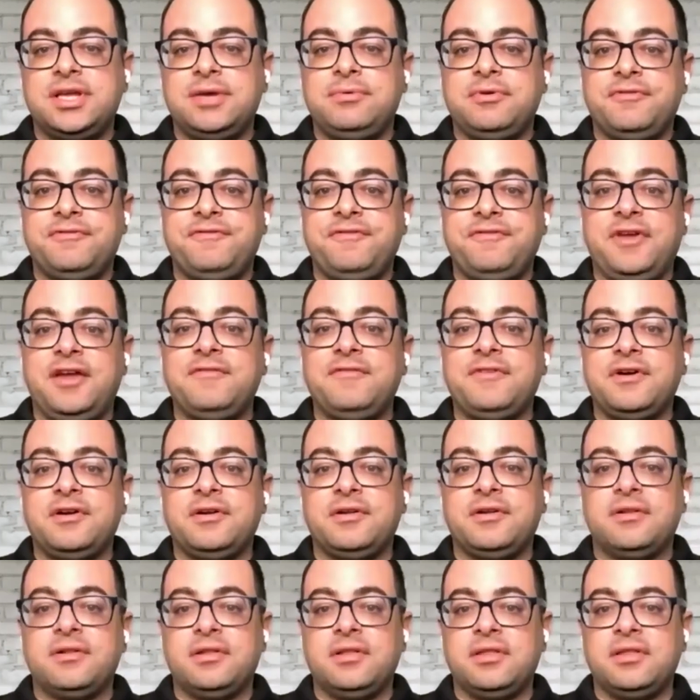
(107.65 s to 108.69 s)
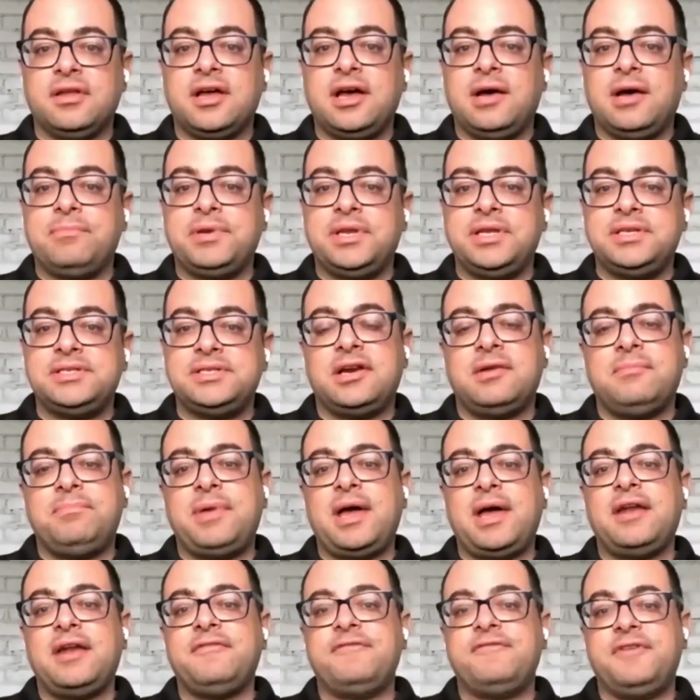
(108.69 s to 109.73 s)
It would favor companies that are
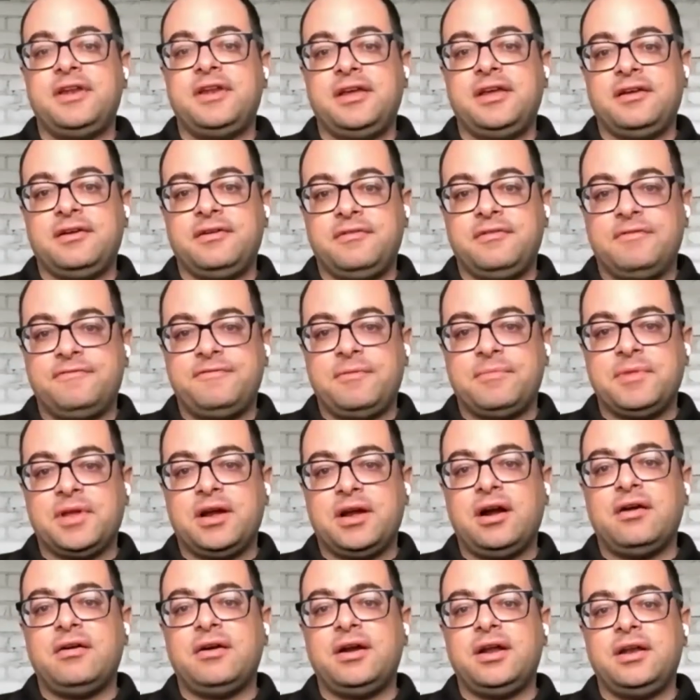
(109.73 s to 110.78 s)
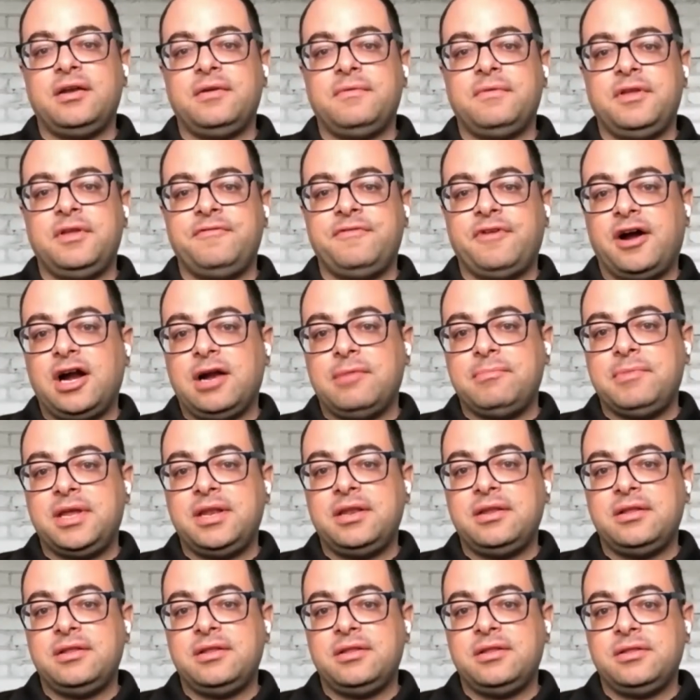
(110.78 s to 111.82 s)
benefiting from the current
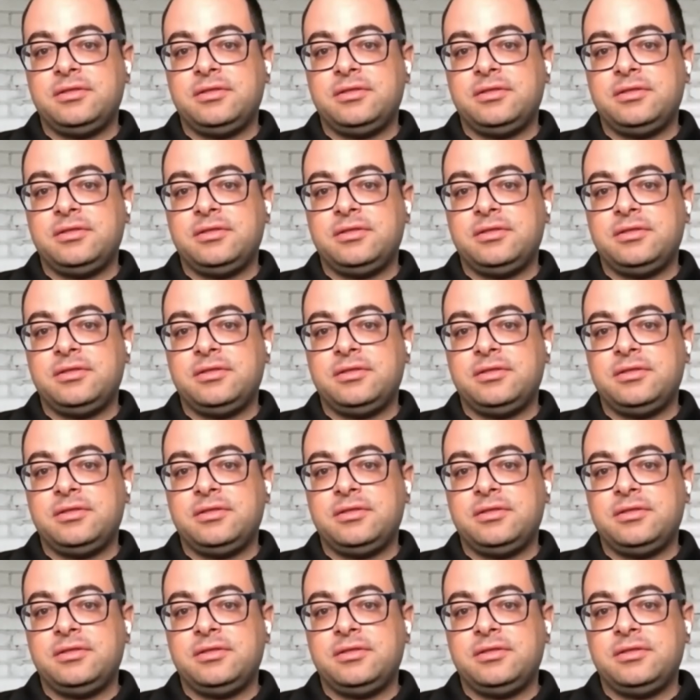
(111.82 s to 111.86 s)
environment,